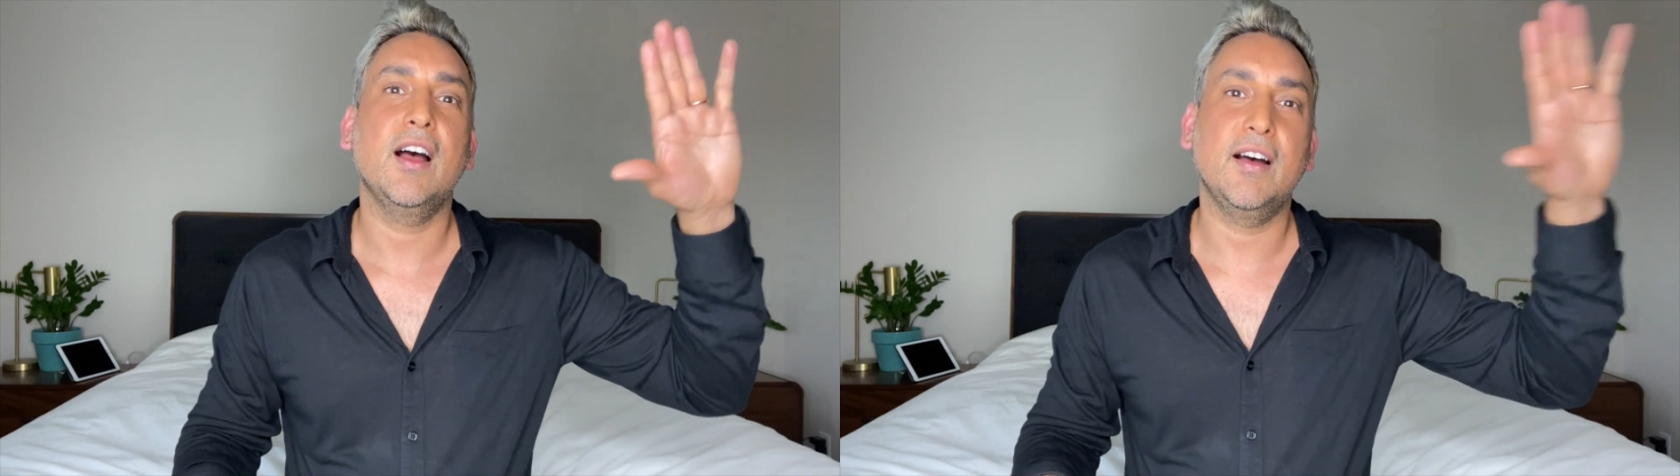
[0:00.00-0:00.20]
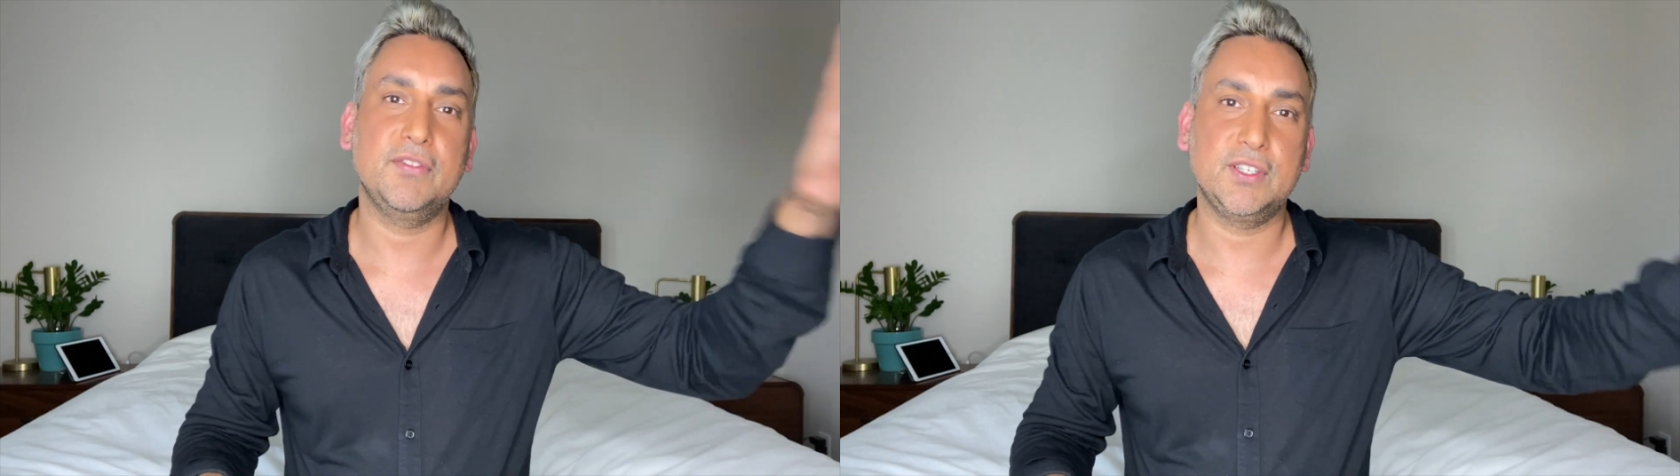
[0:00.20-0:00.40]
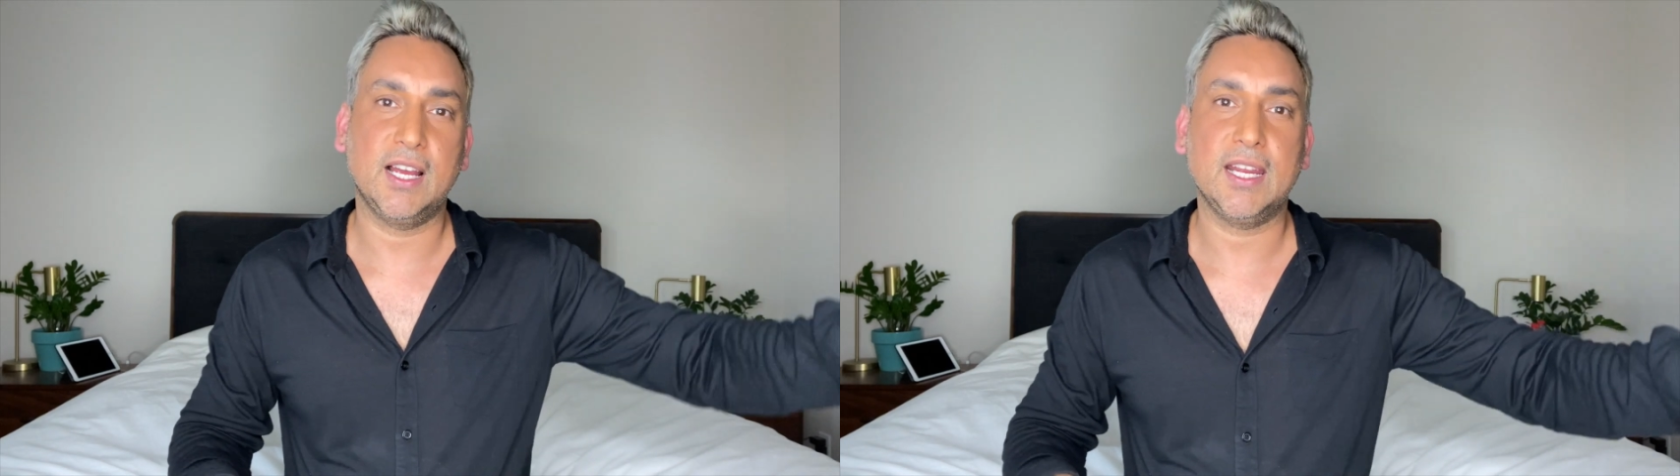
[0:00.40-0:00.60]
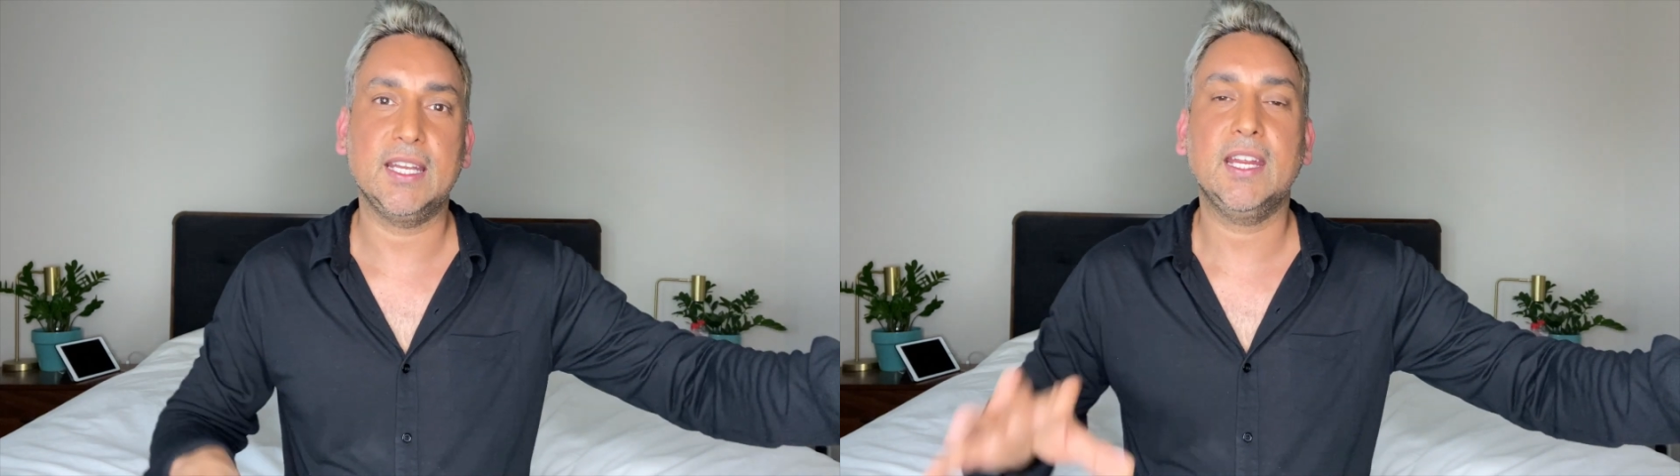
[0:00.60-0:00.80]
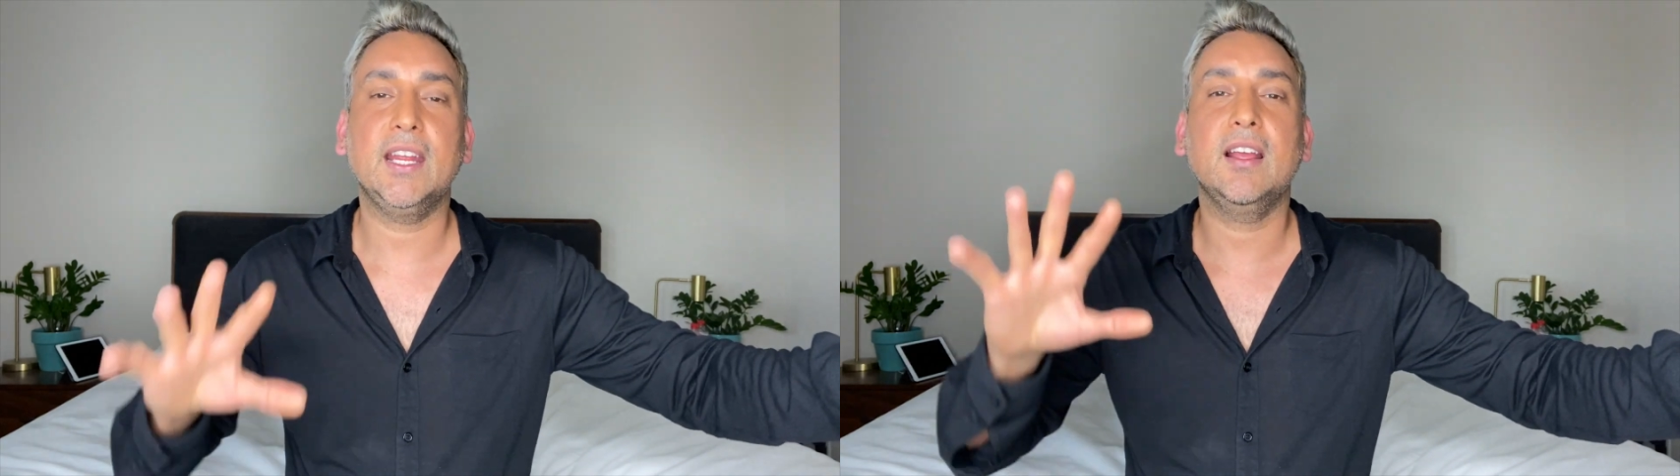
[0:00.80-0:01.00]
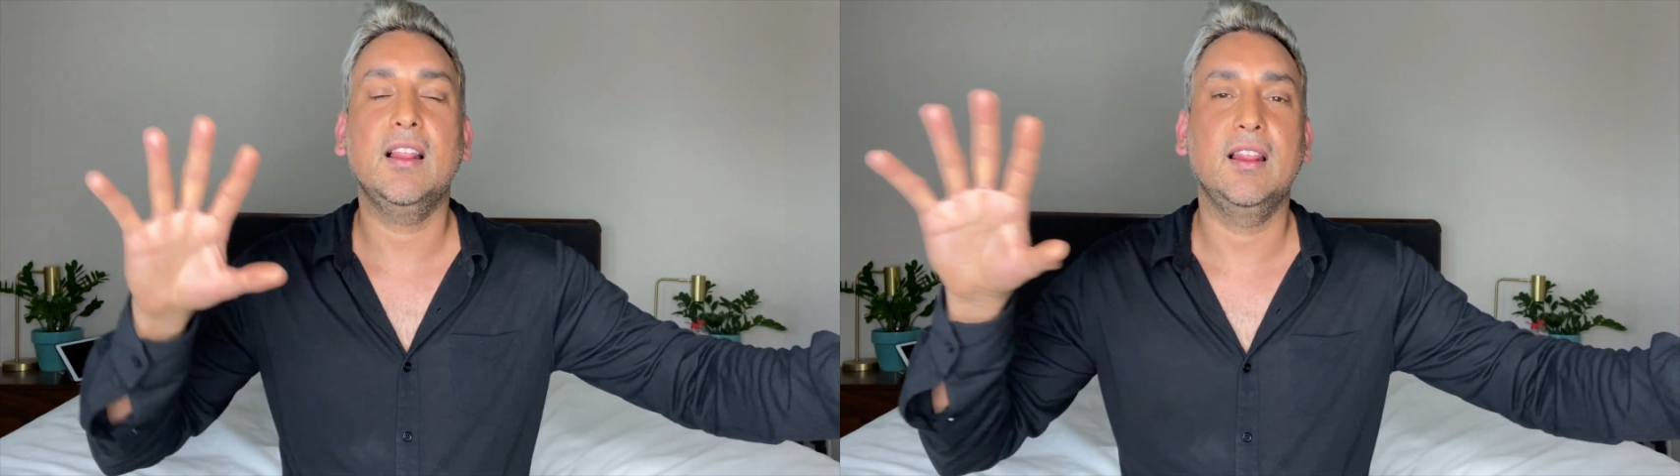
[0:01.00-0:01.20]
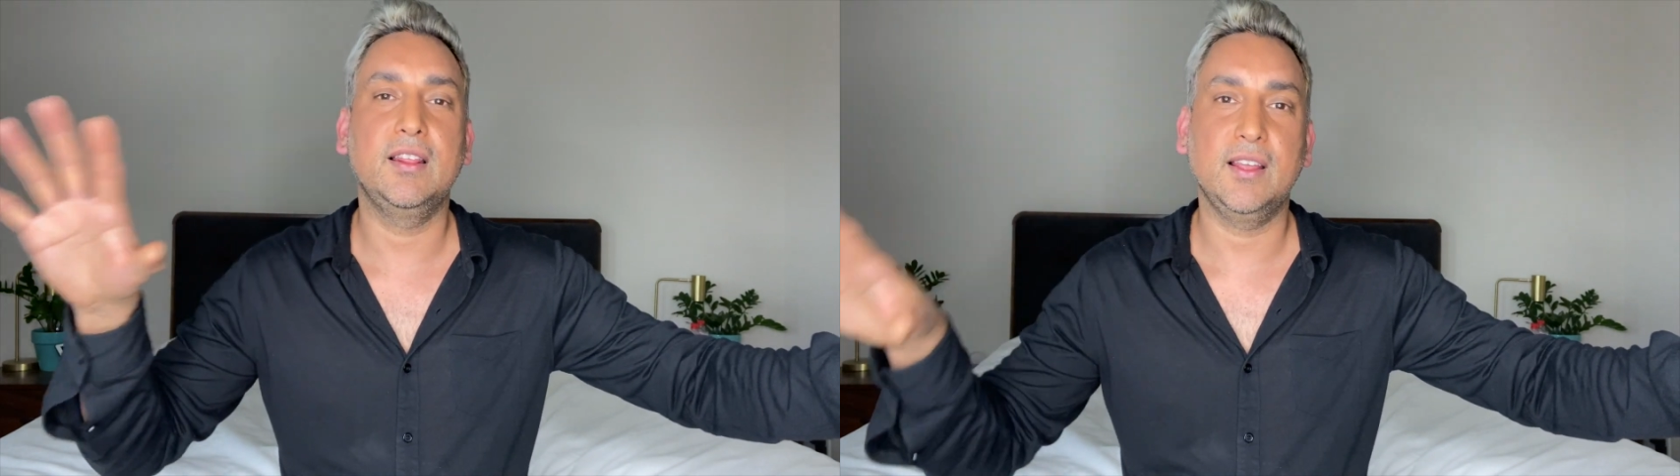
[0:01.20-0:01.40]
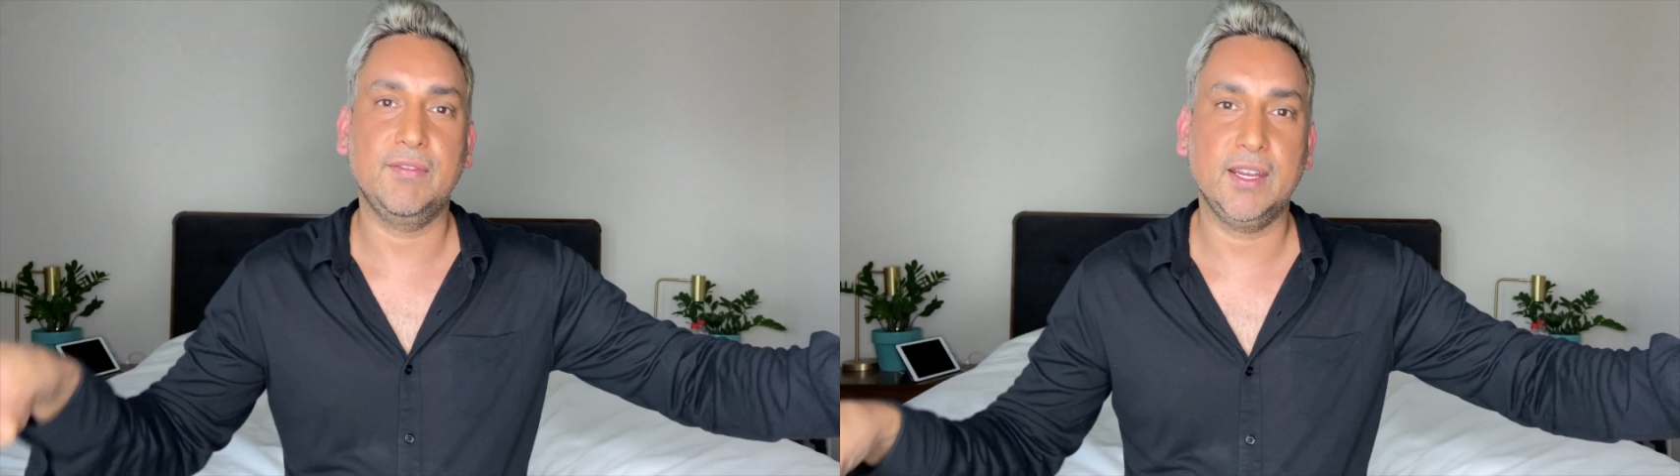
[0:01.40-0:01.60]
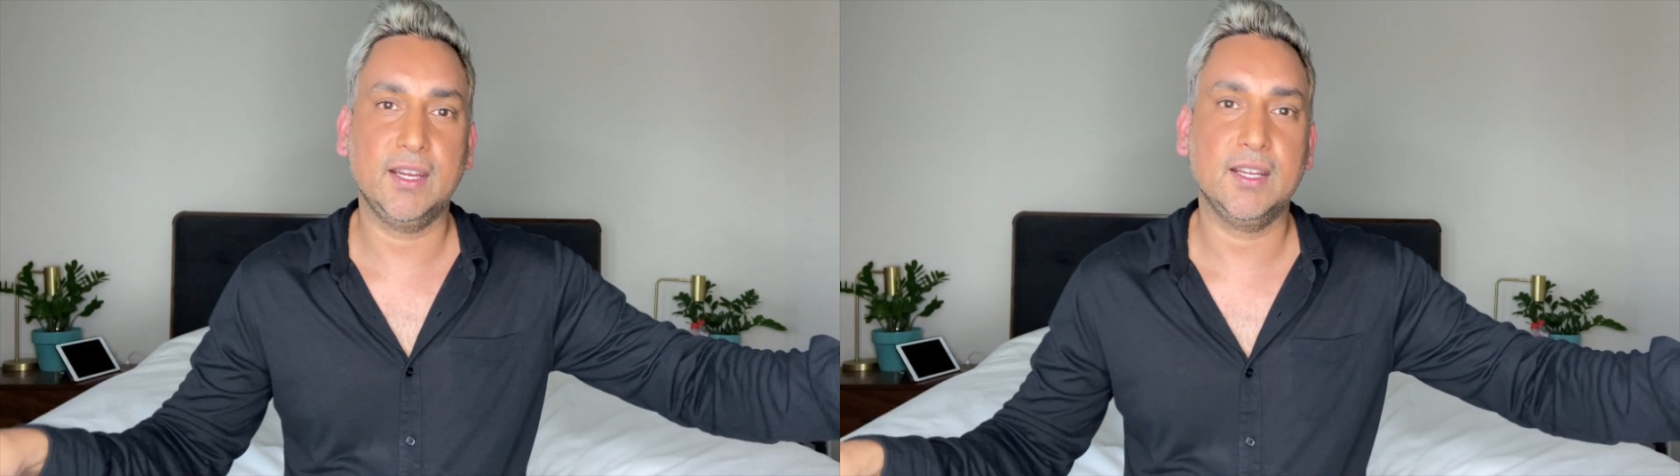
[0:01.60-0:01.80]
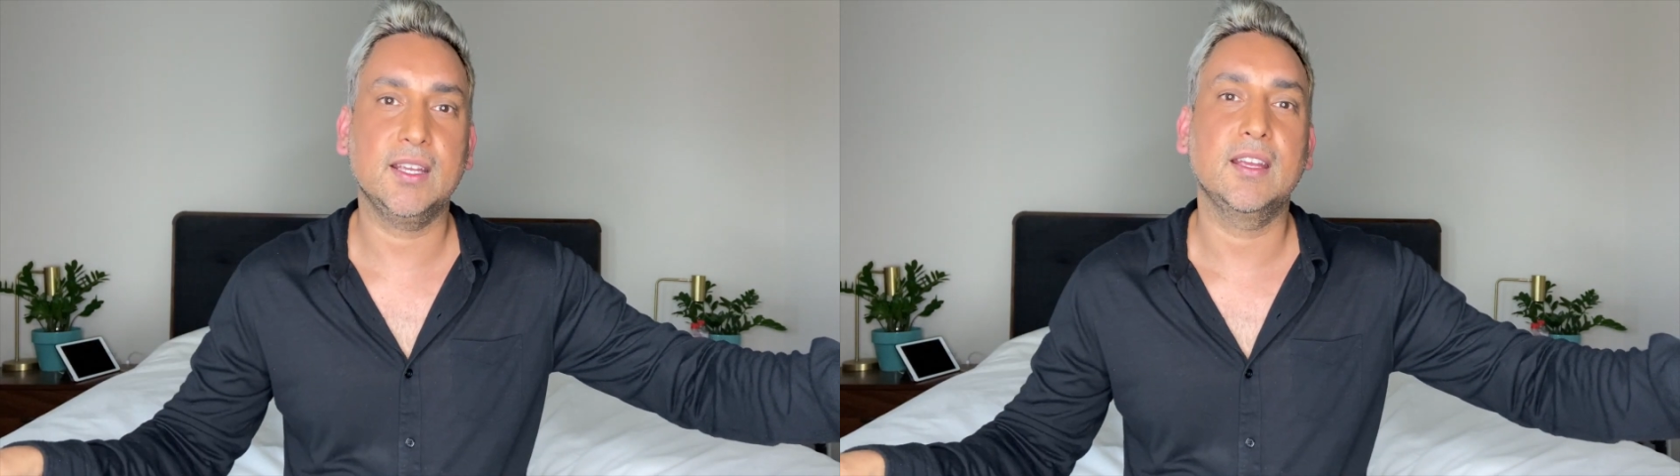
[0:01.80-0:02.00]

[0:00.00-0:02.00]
of dining, living,